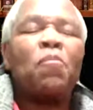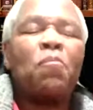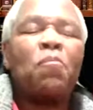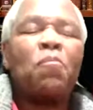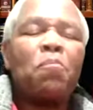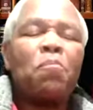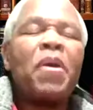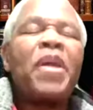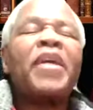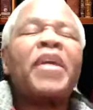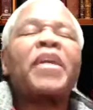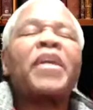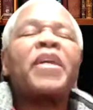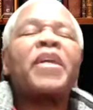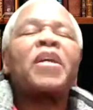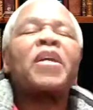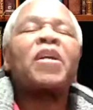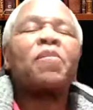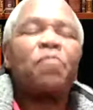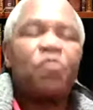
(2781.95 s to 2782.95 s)

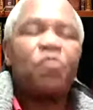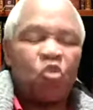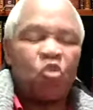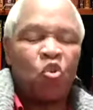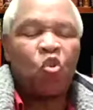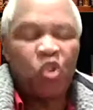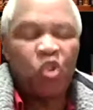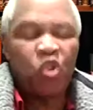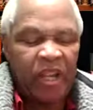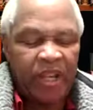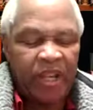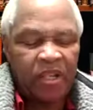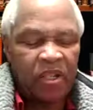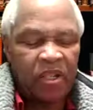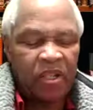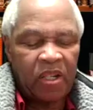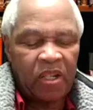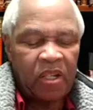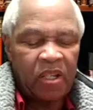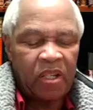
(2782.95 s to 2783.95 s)
making
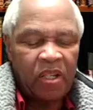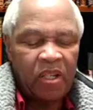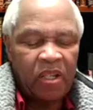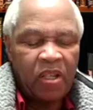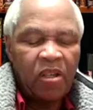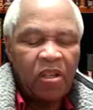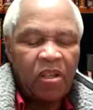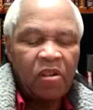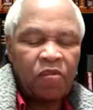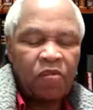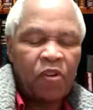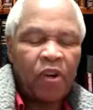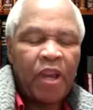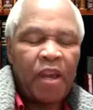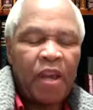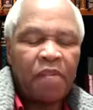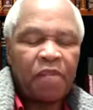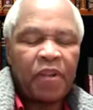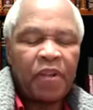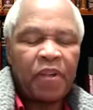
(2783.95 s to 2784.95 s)
project for
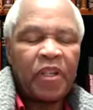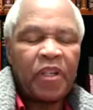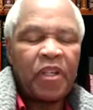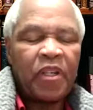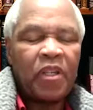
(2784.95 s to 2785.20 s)
heaven.